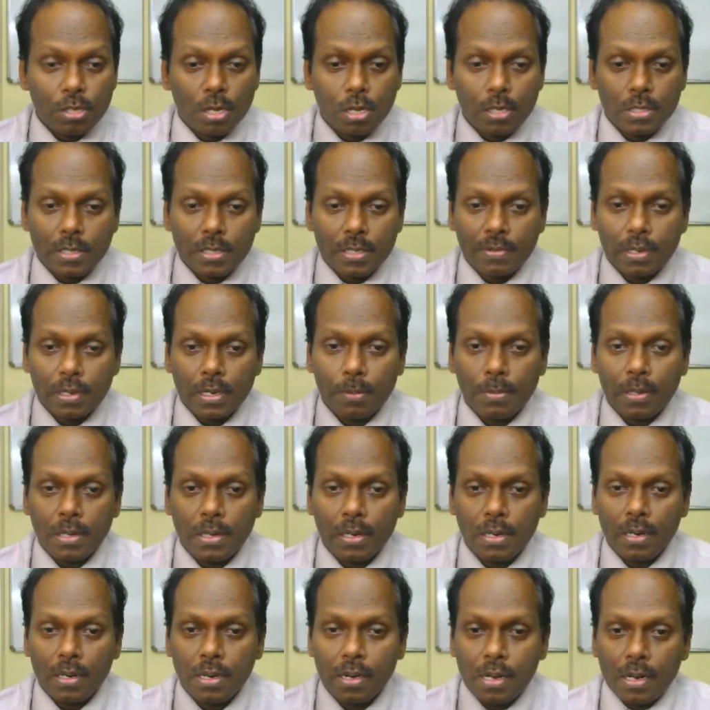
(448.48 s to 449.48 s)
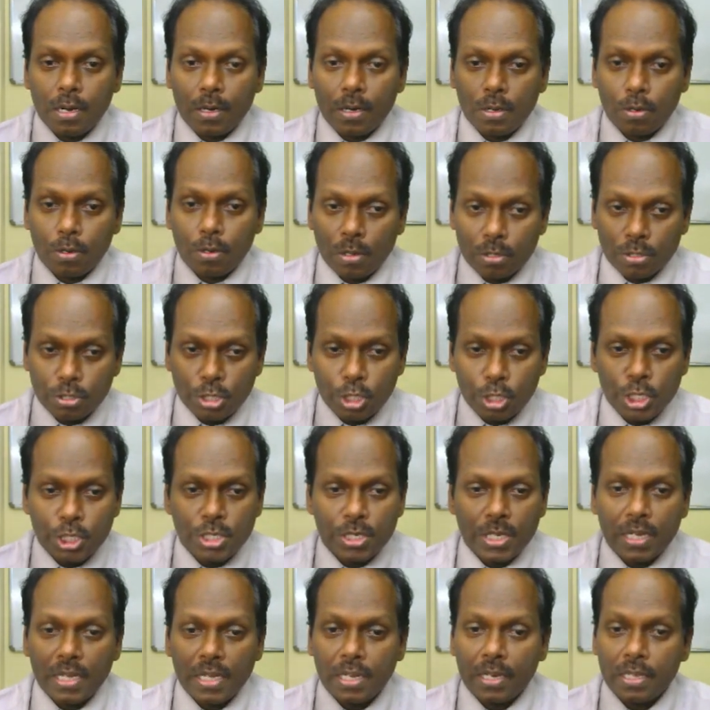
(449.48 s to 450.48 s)
is also available.
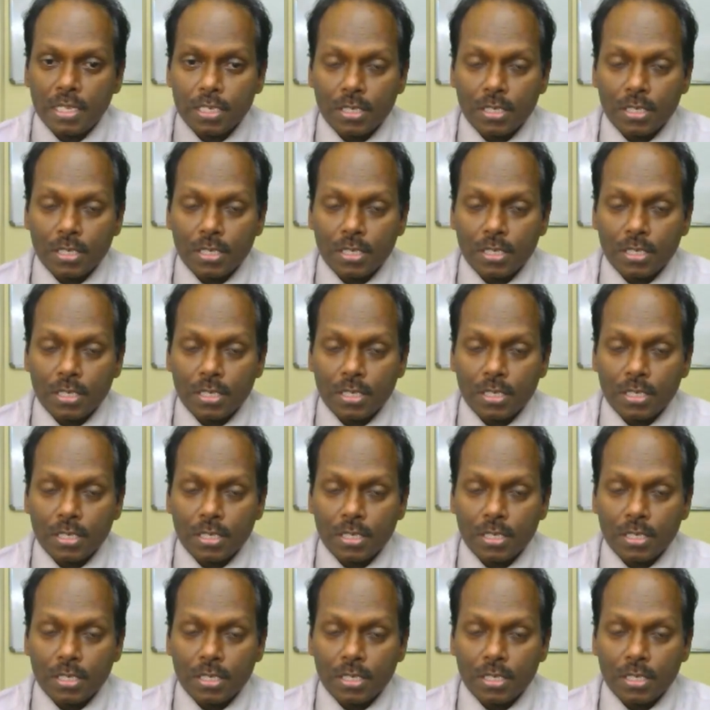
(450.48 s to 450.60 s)
2016,